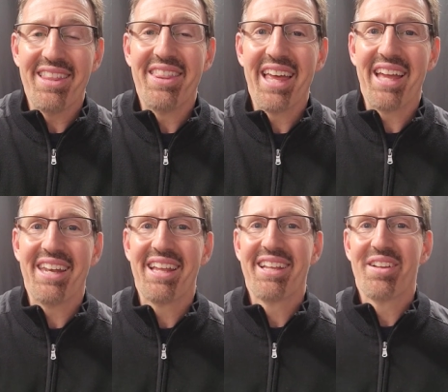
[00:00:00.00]
and
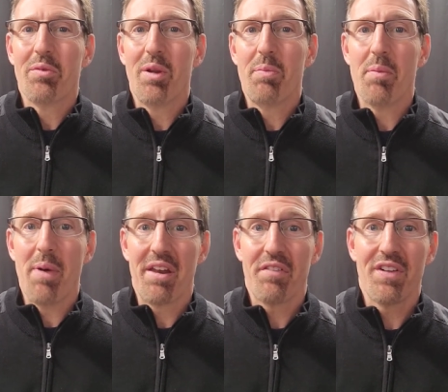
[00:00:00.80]
then reap the
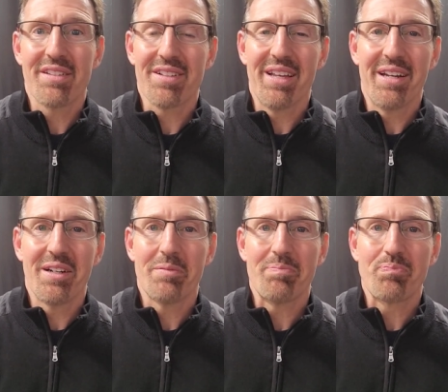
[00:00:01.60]
benefits later.